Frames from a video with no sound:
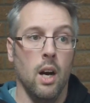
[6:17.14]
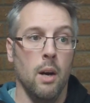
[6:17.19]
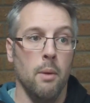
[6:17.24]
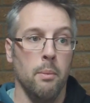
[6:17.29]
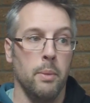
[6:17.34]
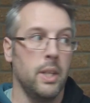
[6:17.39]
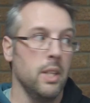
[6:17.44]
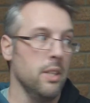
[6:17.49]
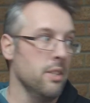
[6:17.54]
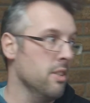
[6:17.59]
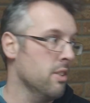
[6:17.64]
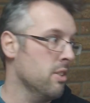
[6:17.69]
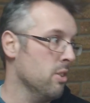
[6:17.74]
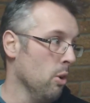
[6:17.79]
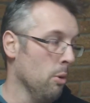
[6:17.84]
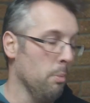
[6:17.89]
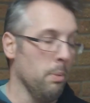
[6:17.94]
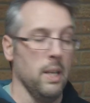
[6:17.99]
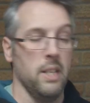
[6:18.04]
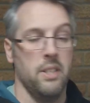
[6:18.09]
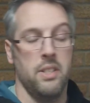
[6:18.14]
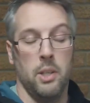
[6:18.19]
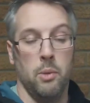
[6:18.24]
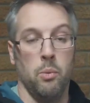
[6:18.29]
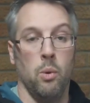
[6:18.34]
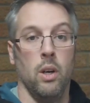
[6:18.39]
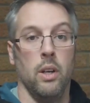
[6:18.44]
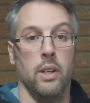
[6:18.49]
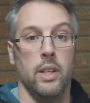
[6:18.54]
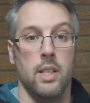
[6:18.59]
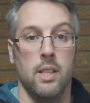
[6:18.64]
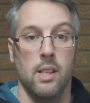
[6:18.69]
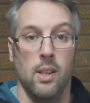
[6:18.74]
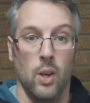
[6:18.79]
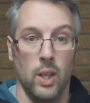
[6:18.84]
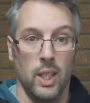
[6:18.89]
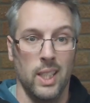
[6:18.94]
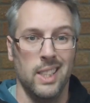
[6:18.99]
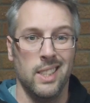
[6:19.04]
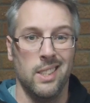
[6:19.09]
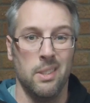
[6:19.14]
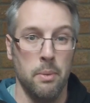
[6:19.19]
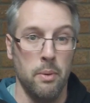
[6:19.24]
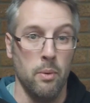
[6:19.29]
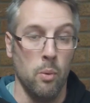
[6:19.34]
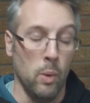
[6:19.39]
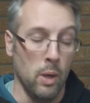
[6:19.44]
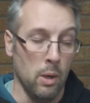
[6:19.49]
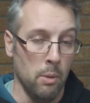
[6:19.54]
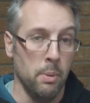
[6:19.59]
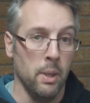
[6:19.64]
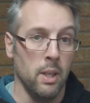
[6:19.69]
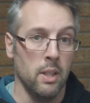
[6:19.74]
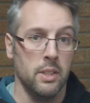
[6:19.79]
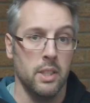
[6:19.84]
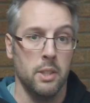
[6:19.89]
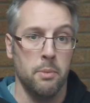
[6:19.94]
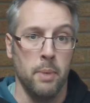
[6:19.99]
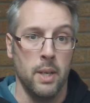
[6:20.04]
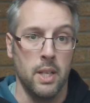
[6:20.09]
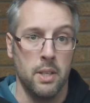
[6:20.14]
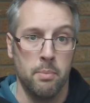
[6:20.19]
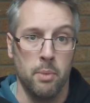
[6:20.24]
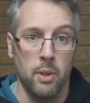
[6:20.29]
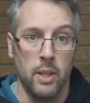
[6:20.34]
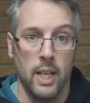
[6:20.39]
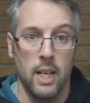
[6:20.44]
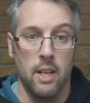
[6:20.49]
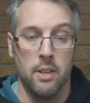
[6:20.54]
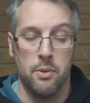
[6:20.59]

because the stock plastic one is likely to be well past its best by now,